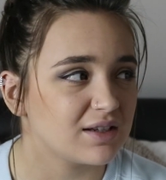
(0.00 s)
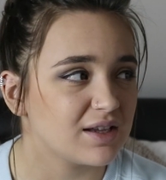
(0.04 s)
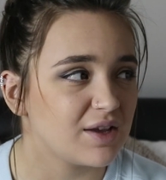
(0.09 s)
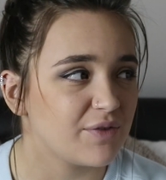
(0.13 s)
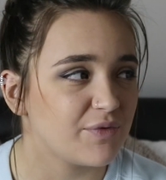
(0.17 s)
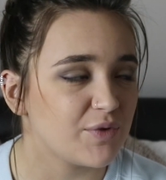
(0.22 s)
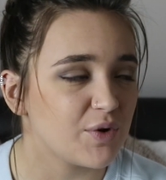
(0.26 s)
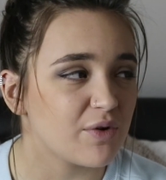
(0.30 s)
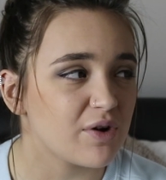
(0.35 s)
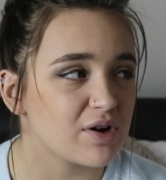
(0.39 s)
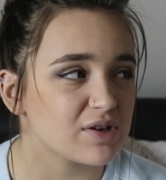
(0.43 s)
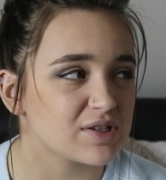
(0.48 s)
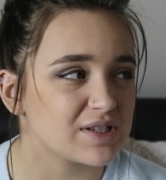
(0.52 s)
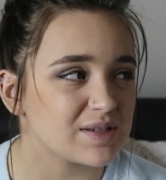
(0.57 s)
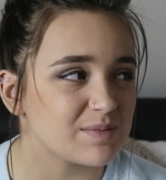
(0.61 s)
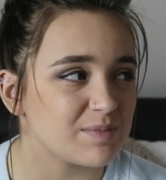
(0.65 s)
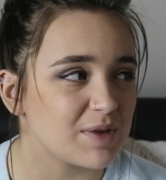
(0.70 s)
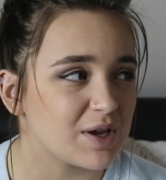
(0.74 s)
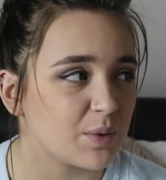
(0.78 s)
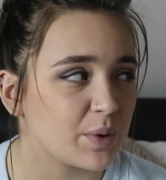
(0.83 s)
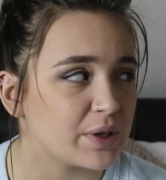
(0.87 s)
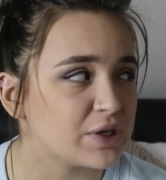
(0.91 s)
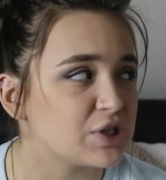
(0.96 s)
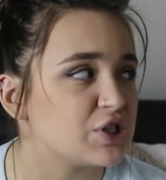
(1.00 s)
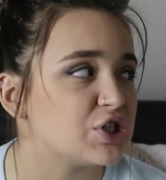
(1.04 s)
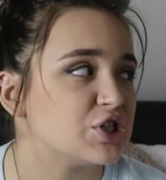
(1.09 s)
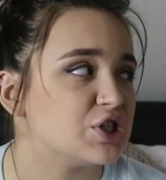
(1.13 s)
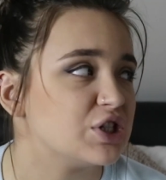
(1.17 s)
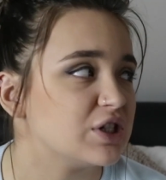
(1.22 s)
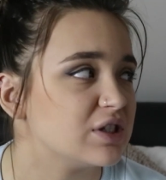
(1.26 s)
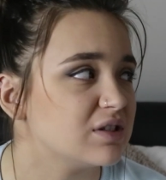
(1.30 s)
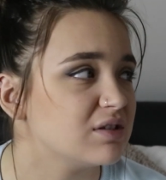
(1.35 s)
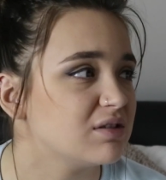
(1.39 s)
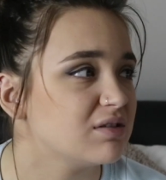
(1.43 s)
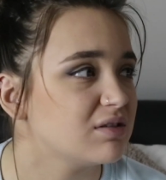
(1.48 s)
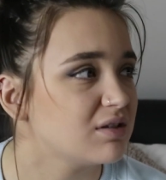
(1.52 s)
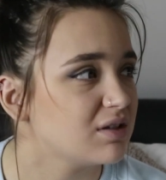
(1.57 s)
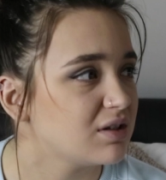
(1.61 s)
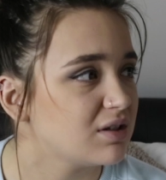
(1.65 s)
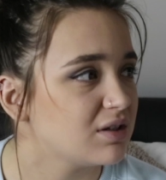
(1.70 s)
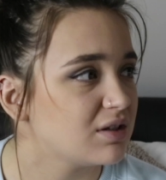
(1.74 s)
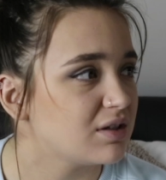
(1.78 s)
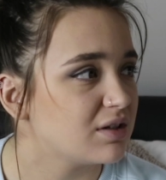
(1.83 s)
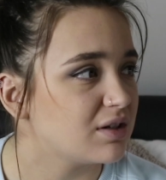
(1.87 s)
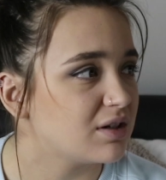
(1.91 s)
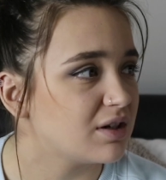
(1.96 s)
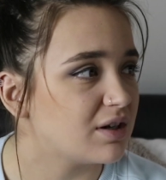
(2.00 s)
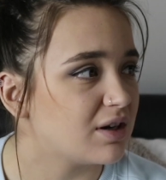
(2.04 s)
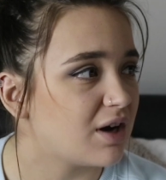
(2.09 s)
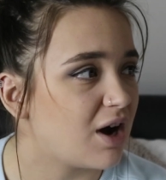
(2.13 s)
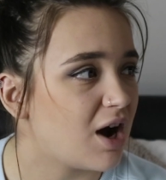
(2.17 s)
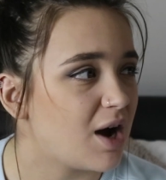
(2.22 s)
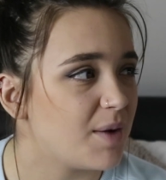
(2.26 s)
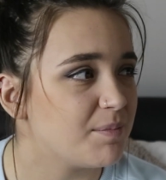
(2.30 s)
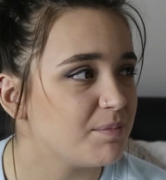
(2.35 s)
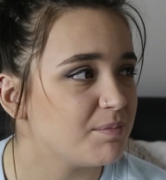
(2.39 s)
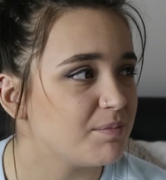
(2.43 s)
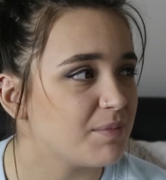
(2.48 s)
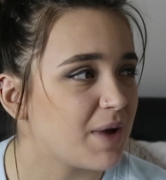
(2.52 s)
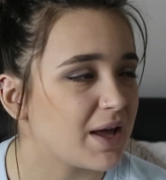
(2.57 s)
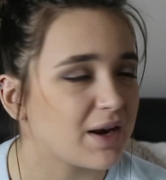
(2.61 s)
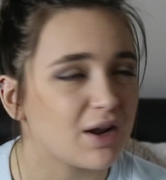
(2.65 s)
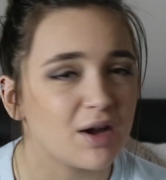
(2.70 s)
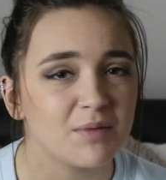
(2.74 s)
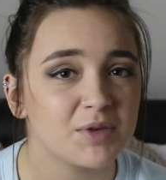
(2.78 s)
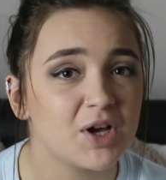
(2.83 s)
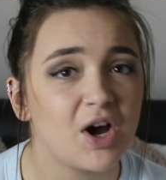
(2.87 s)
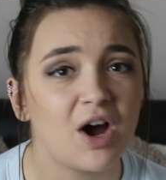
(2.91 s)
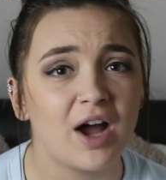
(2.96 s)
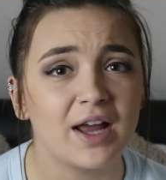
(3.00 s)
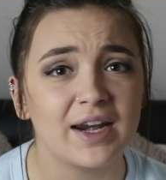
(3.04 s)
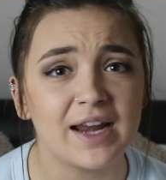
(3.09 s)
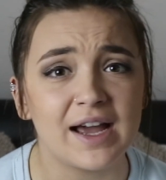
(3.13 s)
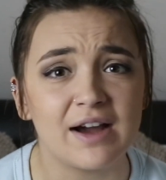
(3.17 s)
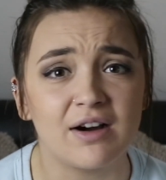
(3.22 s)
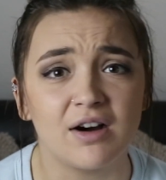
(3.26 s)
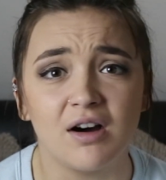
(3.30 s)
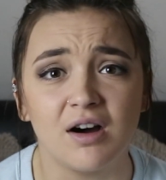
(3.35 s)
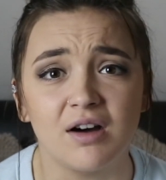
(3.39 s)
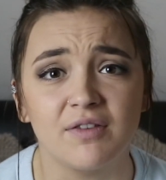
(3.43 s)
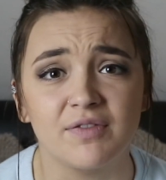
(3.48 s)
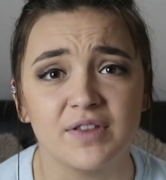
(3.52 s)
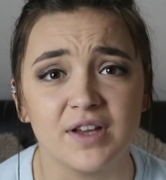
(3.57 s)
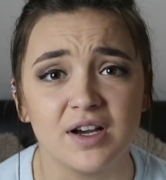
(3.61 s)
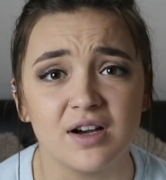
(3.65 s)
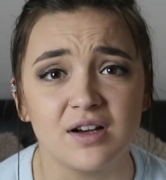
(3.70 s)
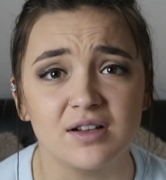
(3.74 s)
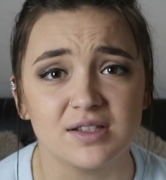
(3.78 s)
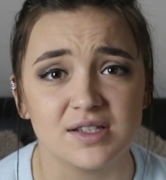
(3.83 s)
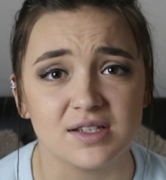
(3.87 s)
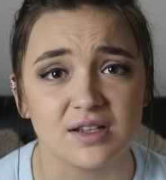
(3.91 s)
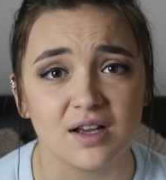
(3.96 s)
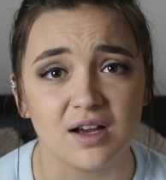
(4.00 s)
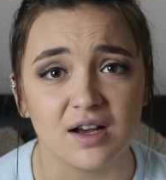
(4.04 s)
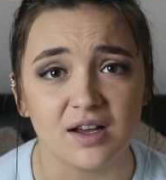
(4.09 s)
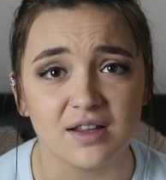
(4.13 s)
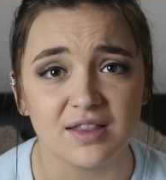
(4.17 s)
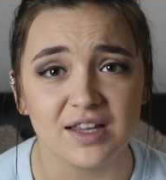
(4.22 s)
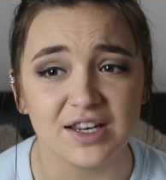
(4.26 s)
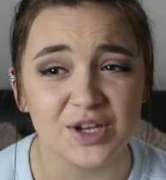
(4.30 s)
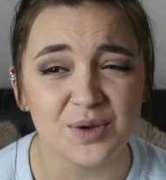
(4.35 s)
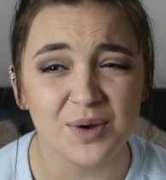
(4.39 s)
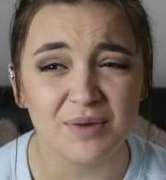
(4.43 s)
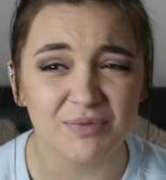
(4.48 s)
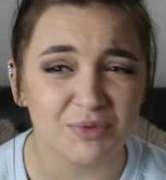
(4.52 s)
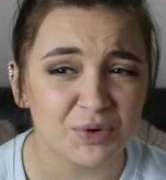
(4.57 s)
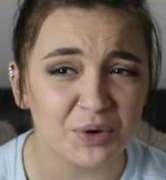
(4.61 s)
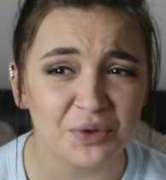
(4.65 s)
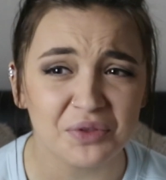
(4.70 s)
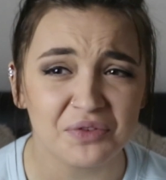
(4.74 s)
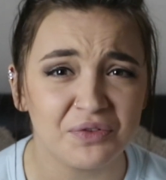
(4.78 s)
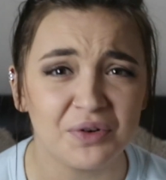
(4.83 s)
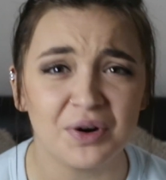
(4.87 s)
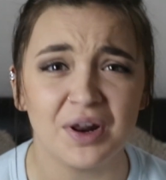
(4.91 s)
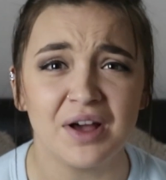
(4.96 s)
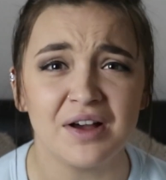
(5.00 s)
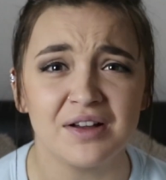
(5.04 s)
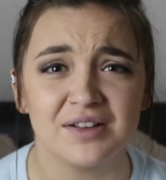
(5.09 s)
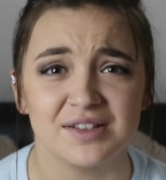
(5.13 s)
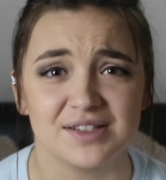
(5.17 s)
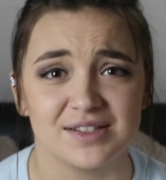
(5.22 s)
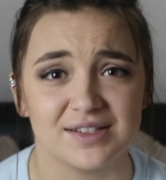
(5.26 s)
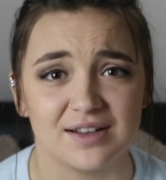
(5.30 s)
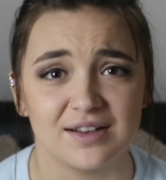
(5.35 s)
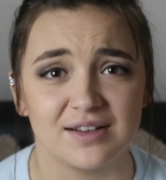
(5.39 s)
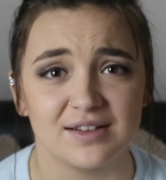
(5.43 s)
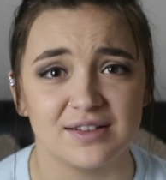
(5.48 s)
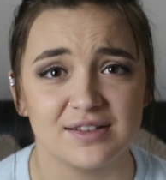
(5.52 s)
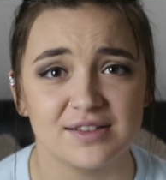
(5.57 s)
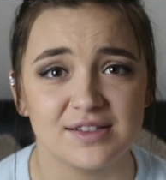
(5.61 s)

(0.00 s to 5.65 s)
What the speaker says: if you're asking me a question and I'm cutting out half the answer, then you haven't got the full answer.